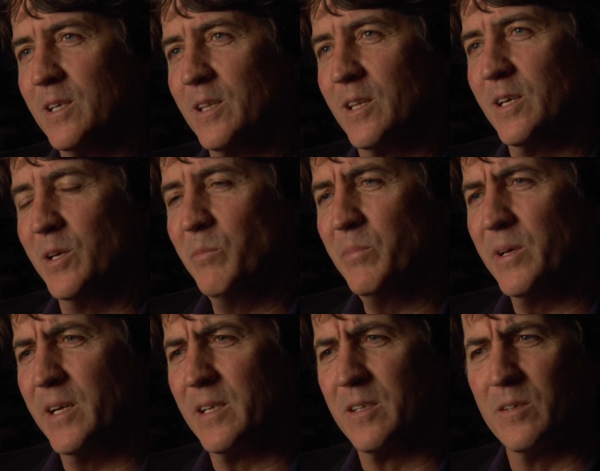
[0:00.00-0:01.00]
the
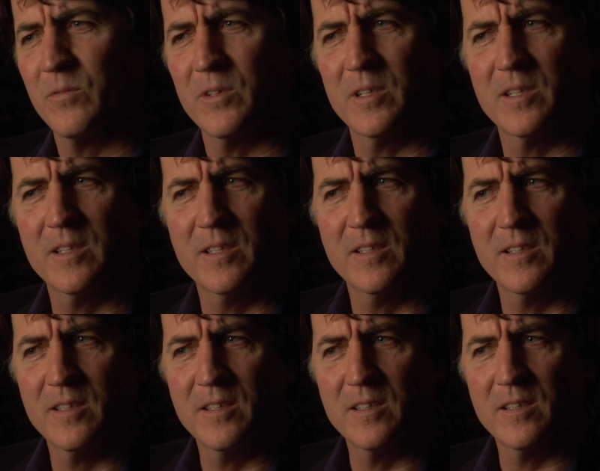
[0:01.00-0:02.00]
impact of it.
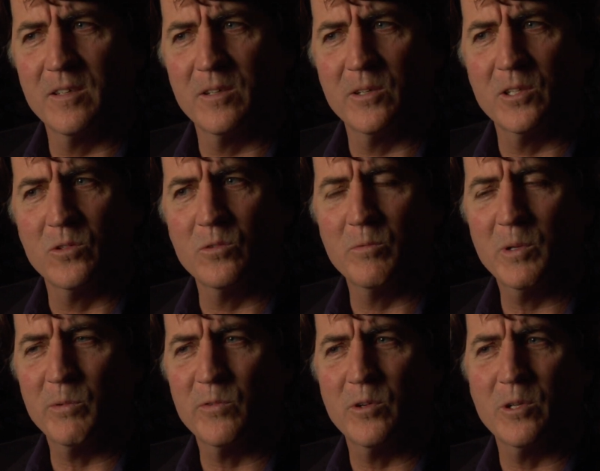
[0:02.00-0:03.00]
Or I do
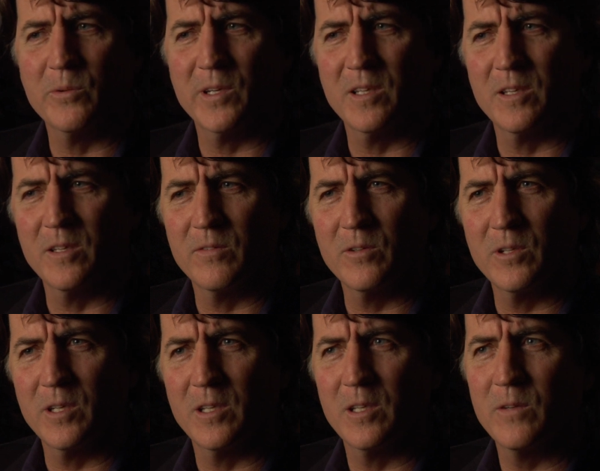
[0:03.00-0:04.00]
remember falling
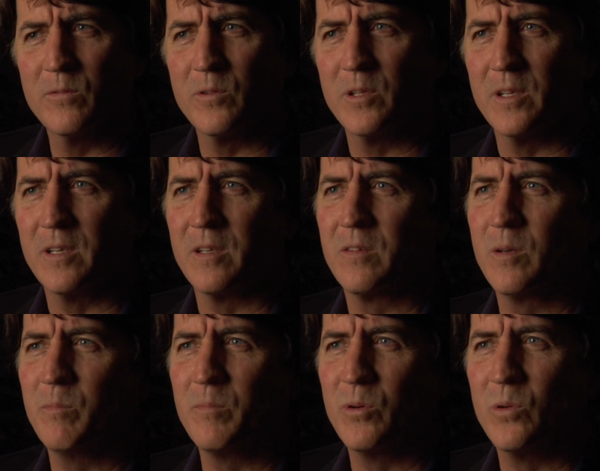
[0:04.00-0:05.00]
in love with it at
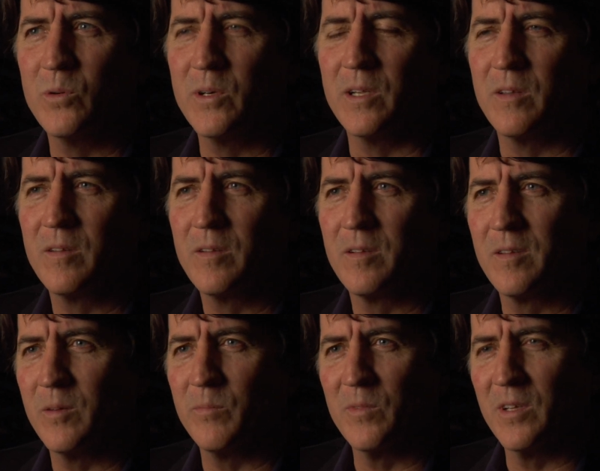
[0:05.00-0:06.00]
some point, at
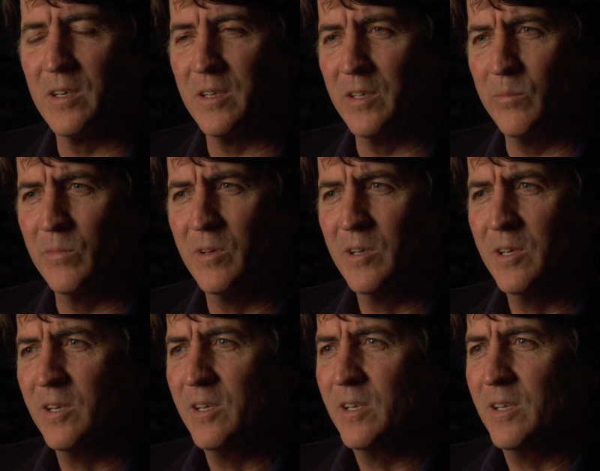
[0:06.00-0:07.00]
some time,
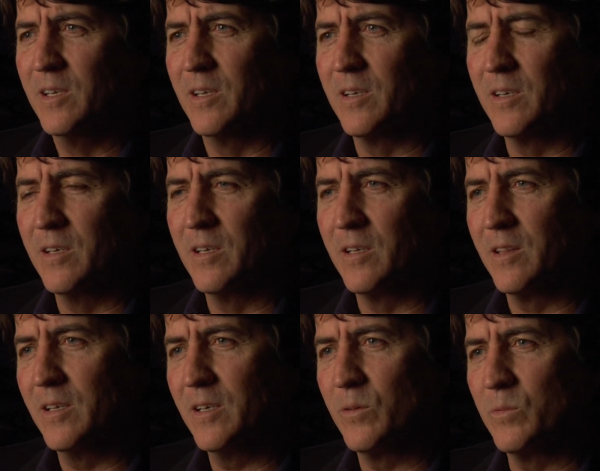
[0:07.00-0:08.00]
and I
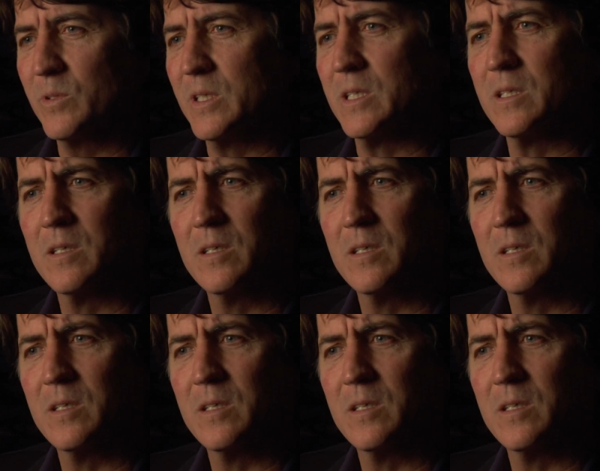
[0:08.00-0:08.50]
think it was